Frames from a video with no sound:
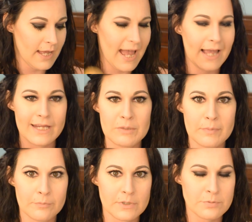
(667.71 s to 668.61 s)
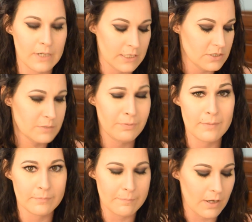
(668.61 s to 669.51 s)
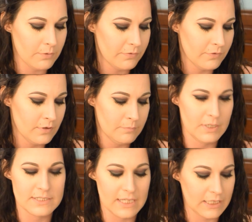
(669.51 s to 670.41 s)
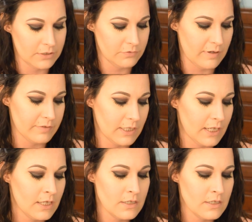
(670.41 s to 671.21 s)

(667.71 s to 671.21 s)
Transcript: I can't remember which one I use. Probably both because I like to use everything.